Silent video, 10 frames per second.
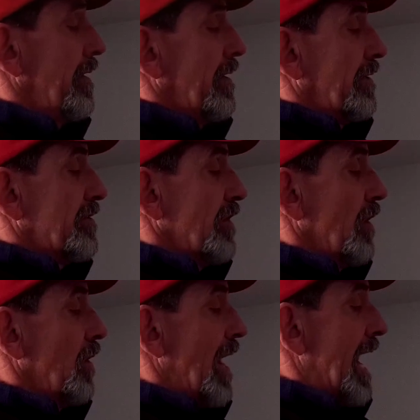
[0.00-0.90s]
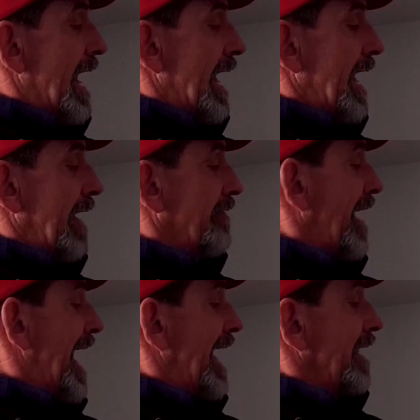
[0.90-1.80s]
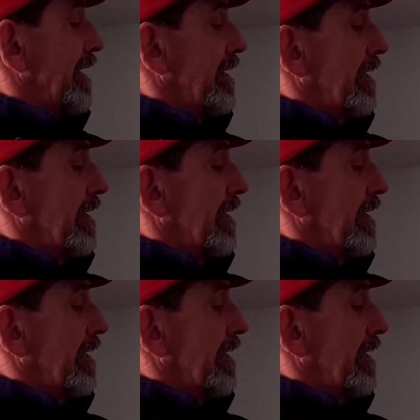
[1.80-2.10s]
So I have added